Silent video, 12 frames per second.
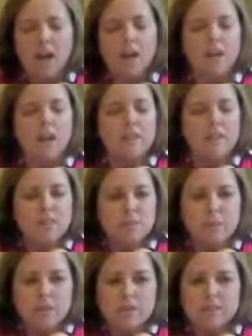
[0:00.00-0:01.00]
I love his
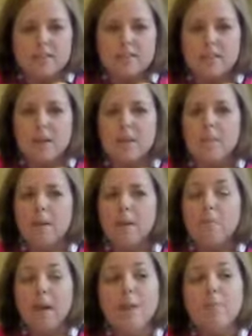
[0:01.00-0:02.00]
books.
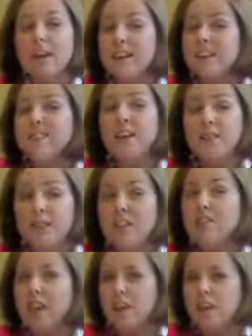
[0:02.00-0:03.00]
My brain does not
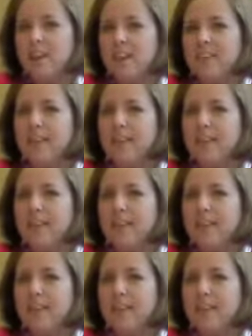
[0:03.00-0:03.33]
think that way.